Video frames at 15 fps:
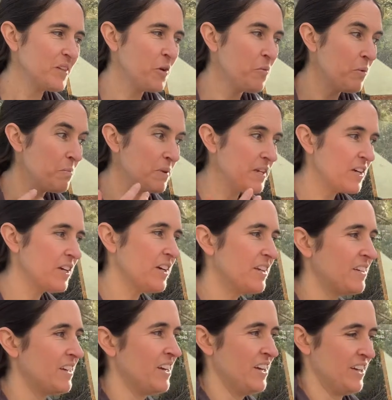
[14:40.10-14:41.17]
would be good
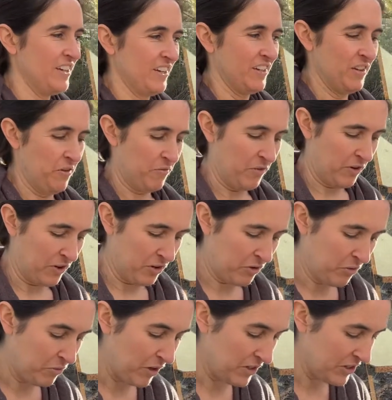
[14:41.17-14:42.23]
for
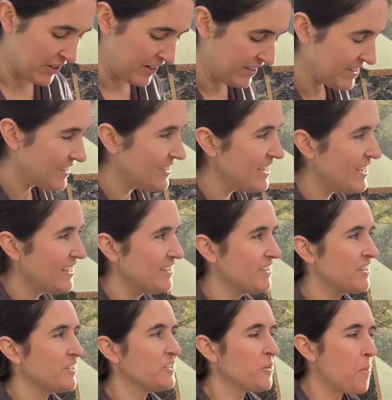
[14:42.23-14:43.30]
crushing the seeds.
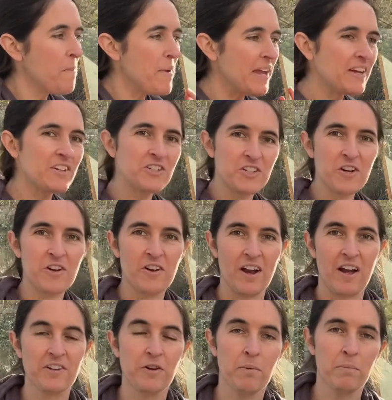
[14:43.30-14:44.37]
So make sure
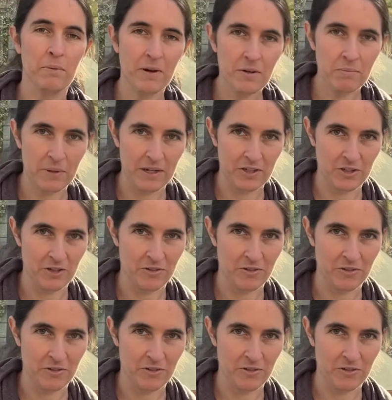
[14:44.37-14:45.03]
on your bird picture